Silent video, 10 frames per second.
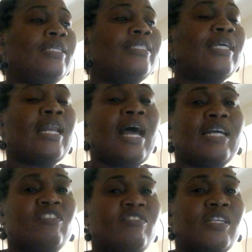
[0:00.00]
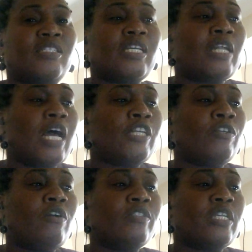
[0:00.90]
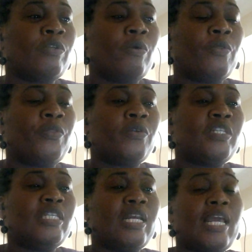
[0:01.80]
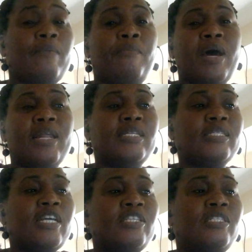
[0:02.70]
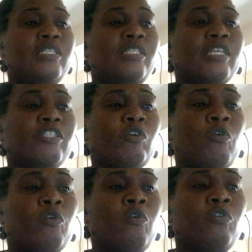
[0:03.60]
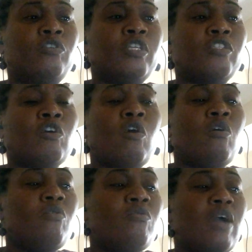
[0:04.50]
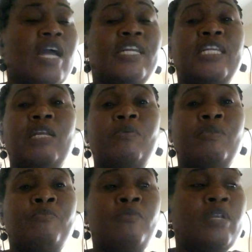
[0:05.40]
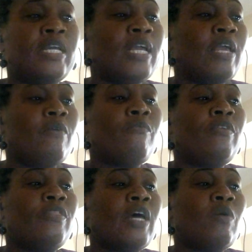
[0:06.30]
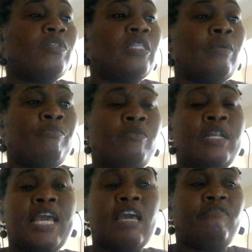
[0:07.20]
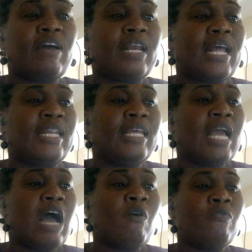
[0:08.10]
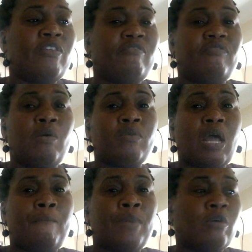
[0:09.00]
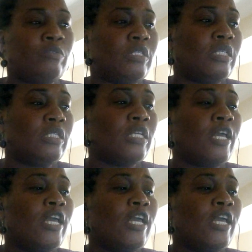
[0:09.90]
Tell a trusted adult in authority like parents, teachers, or coaches who can deal with bullying without the bully ever learning how they found about it.